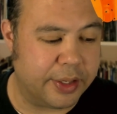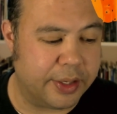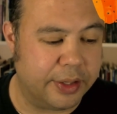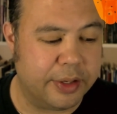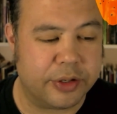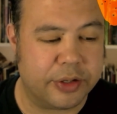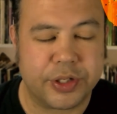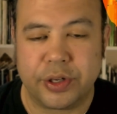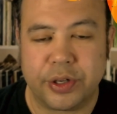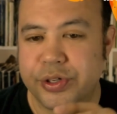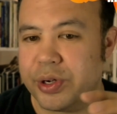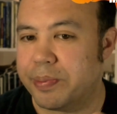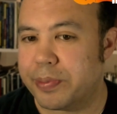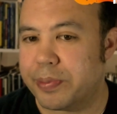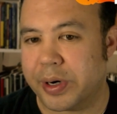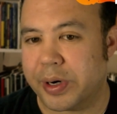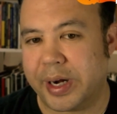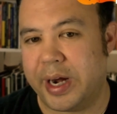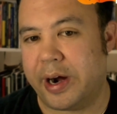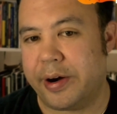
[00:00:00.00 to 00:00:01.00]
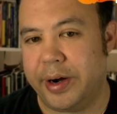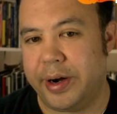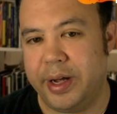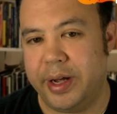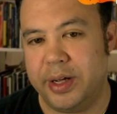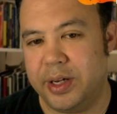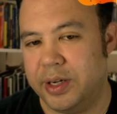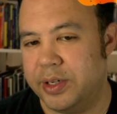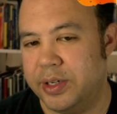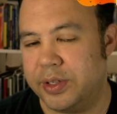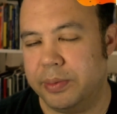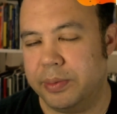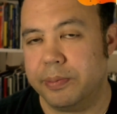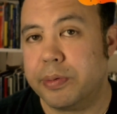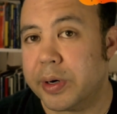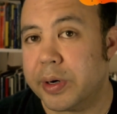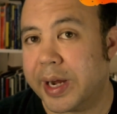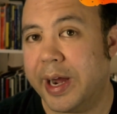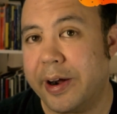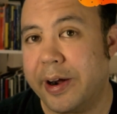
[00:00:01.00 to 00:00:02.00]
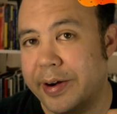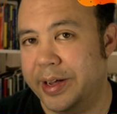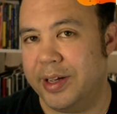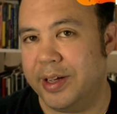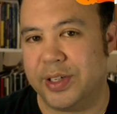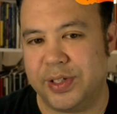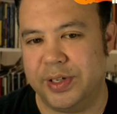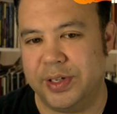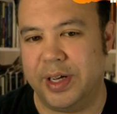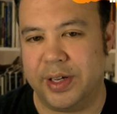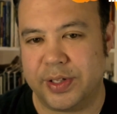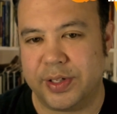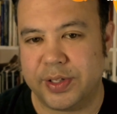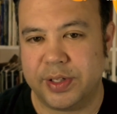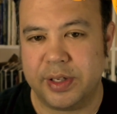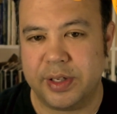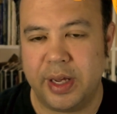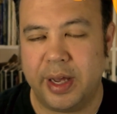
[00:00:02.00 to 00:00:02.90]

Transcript: and there's also a precariousness